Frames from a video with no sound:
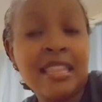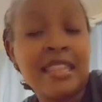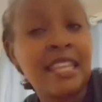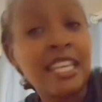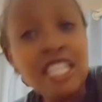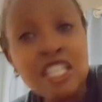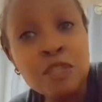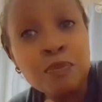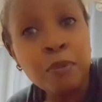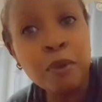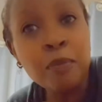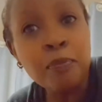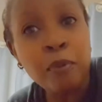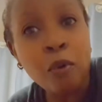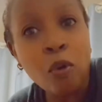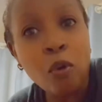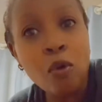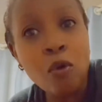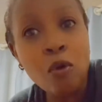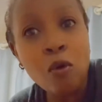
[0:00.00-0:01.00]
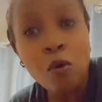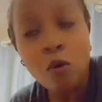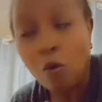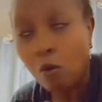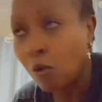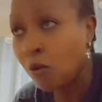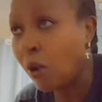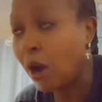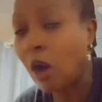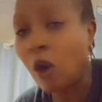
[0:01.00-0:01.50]
These people
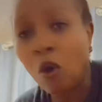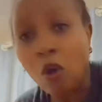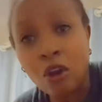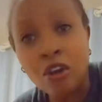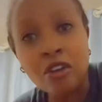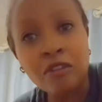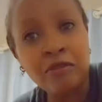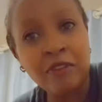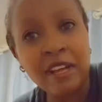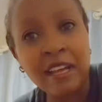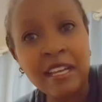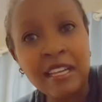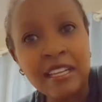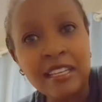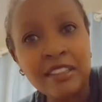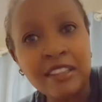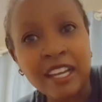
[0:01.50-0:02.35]
who are all over